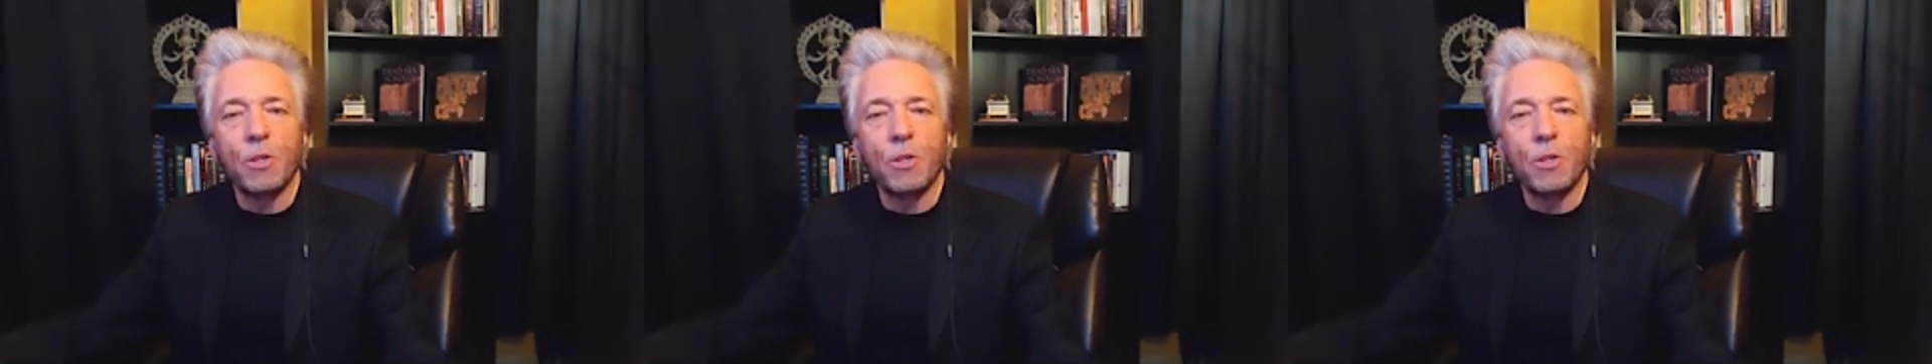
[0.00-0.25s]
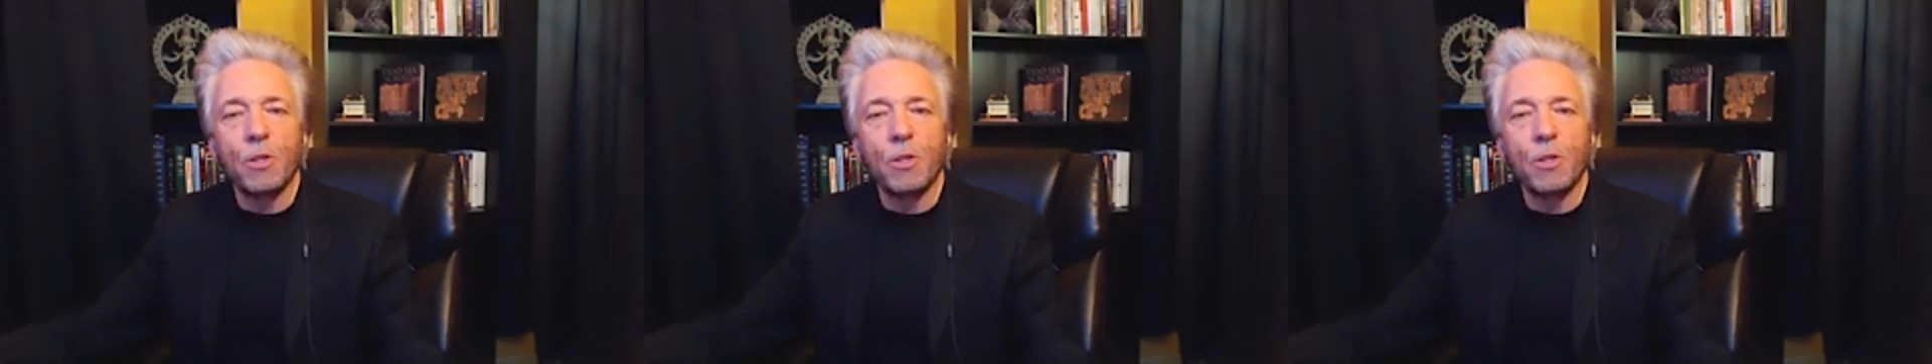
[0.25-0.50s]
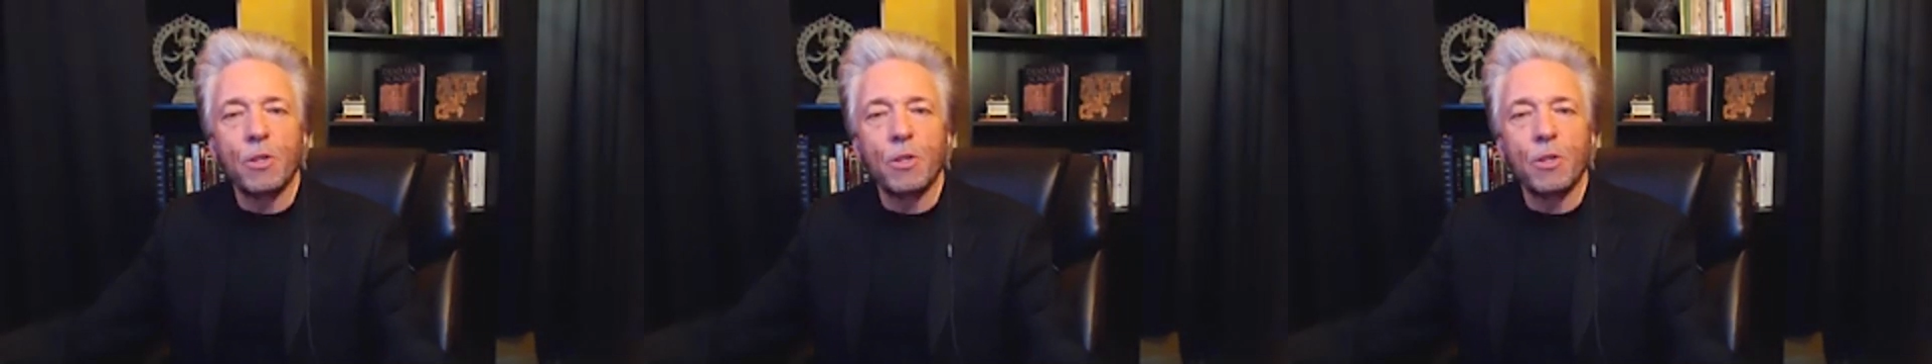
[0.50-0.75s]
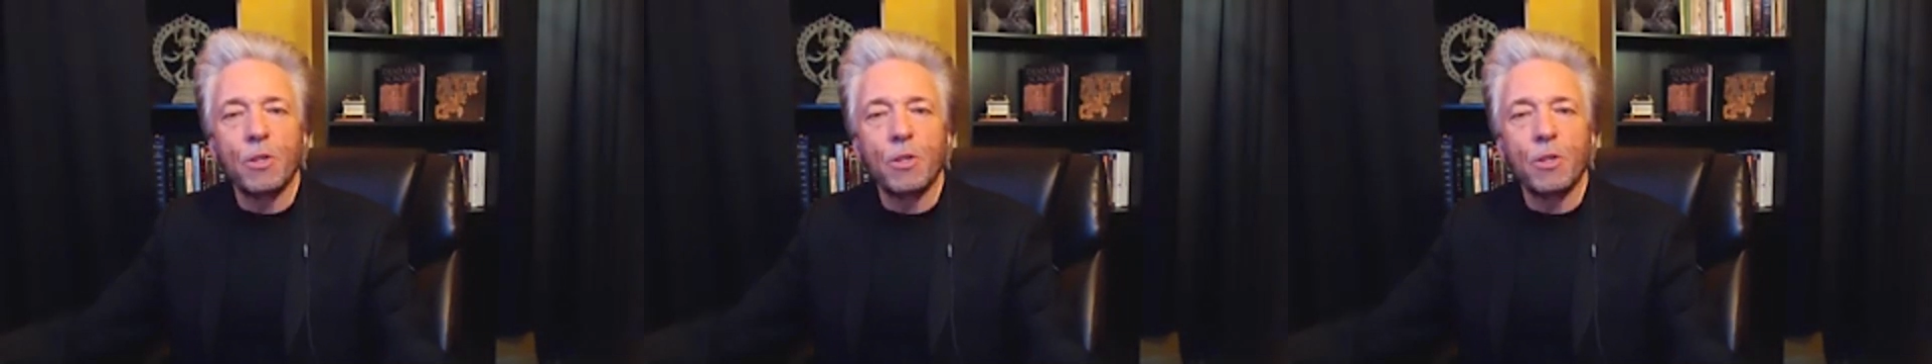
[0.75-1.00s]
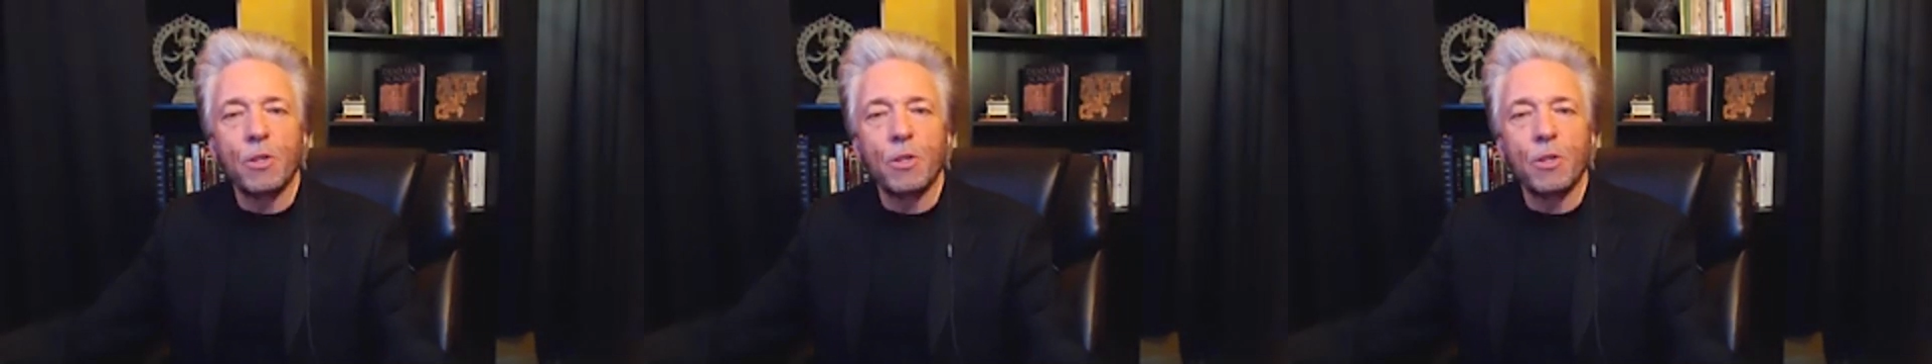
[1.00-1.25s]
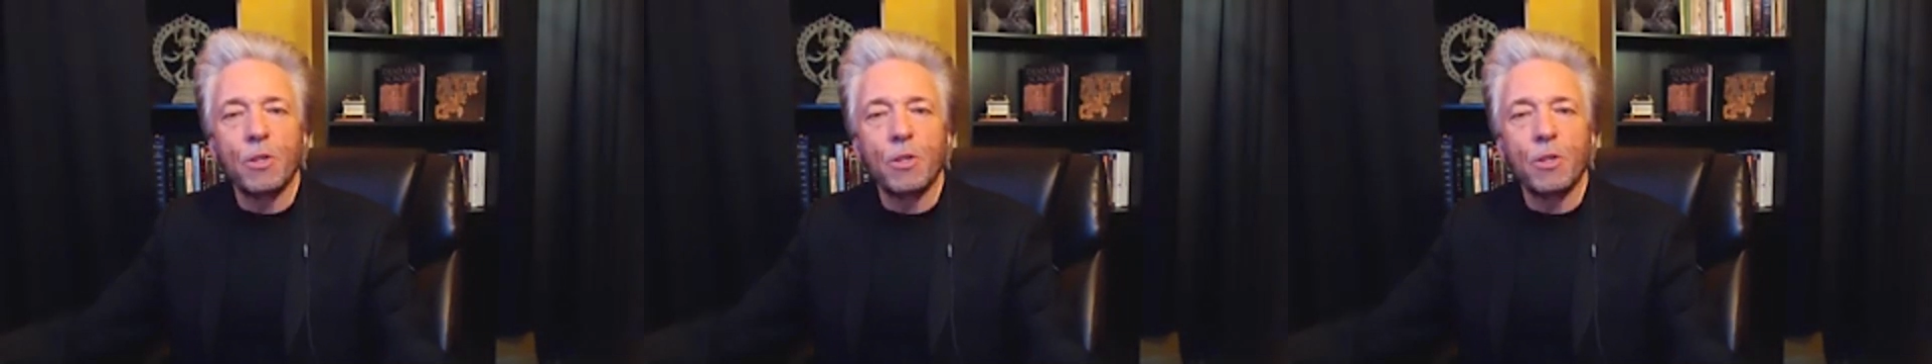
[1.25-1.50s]
decisions until we
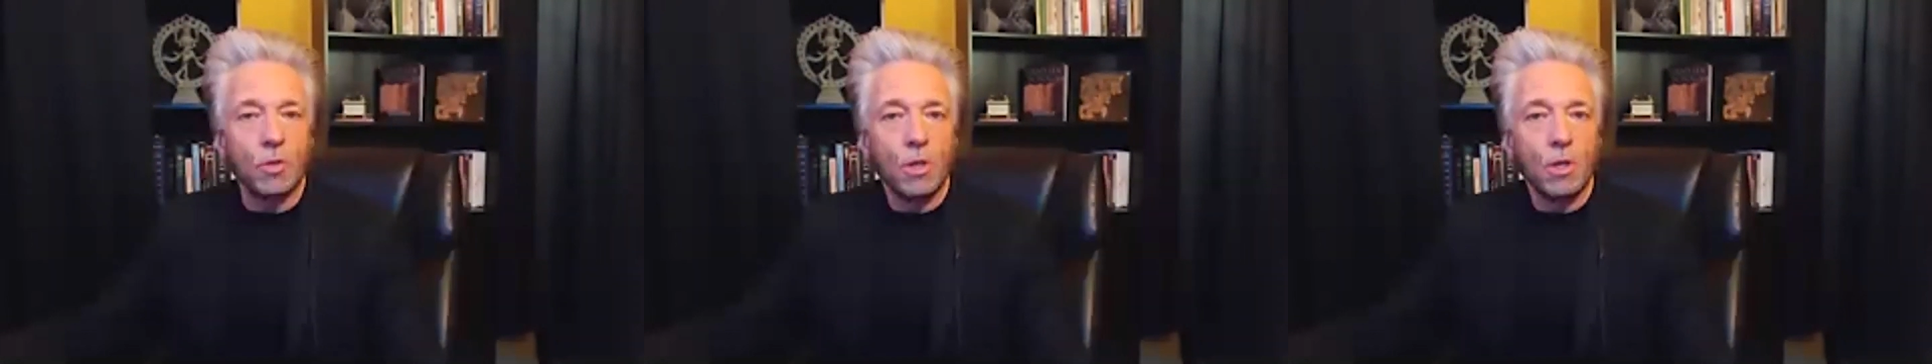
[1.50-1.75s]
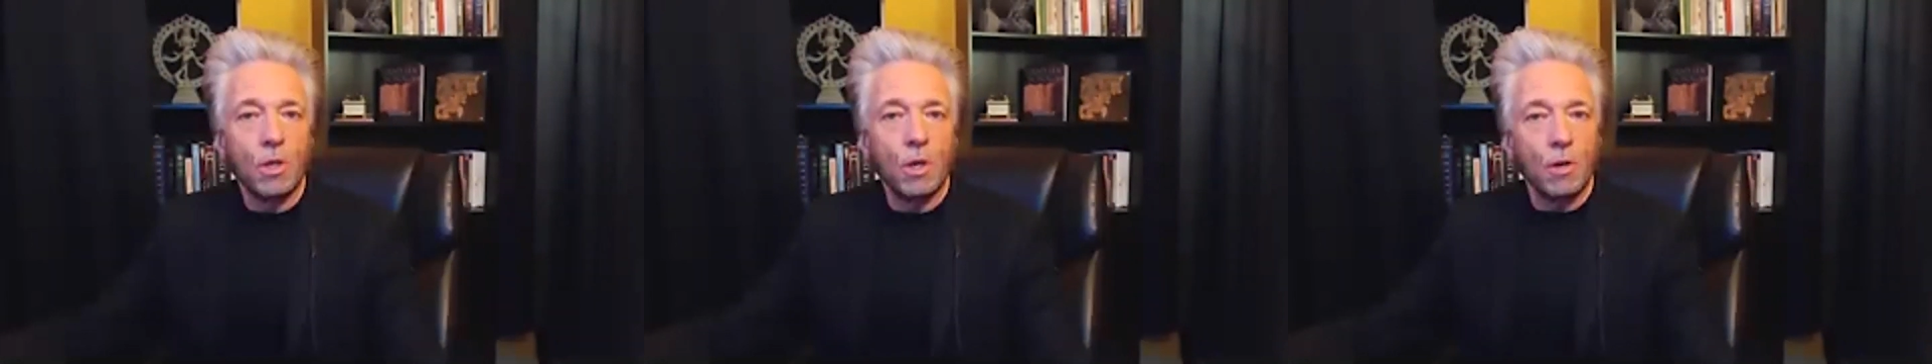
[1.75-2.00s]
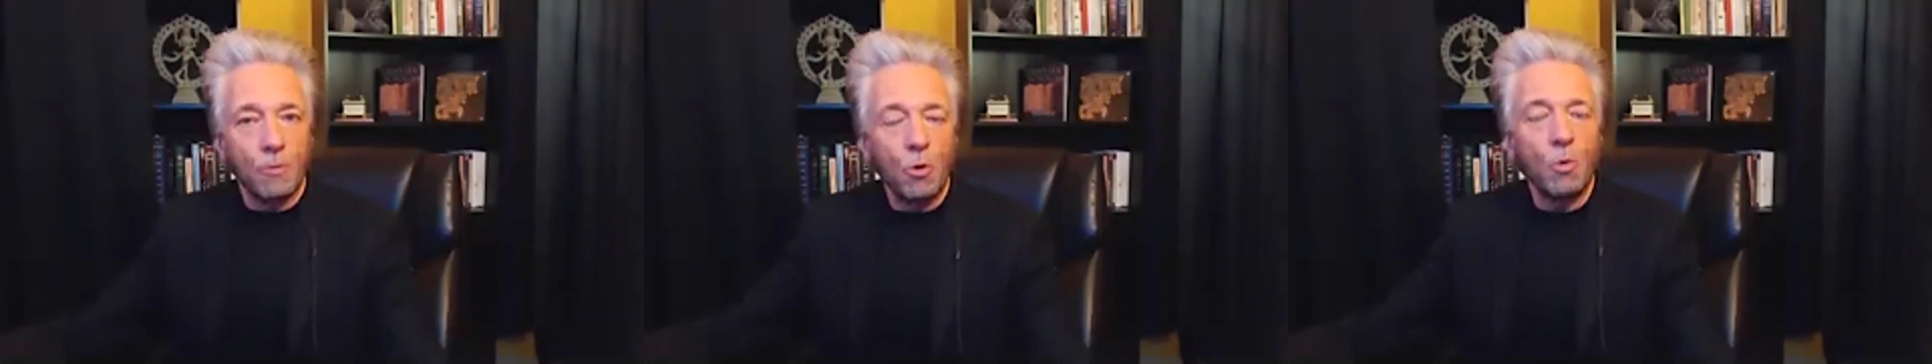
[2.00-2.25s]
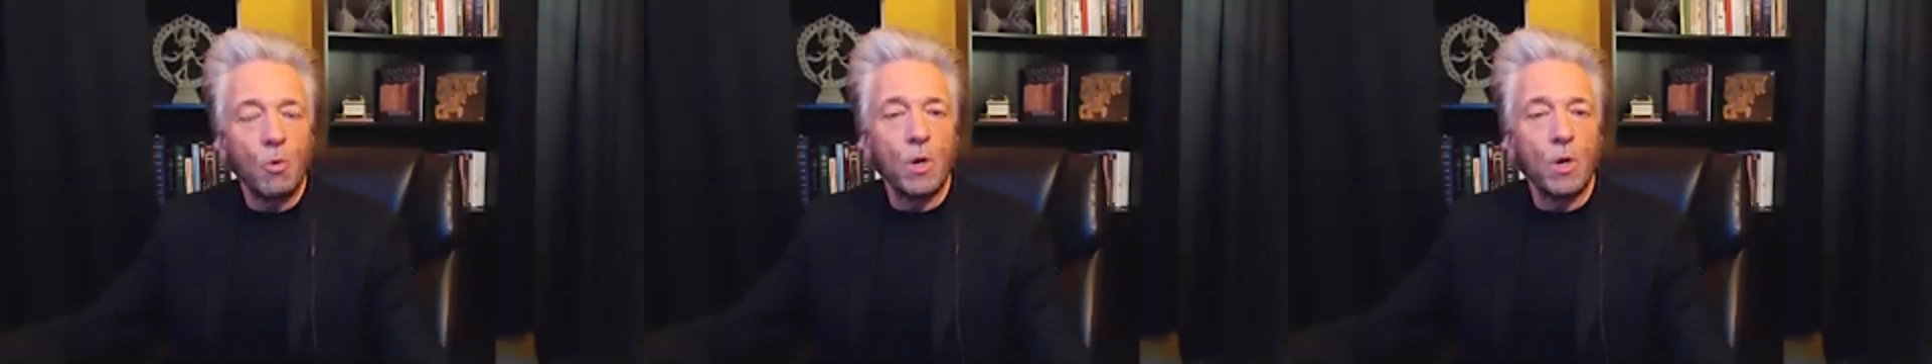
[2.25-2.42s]
embrace the deep truths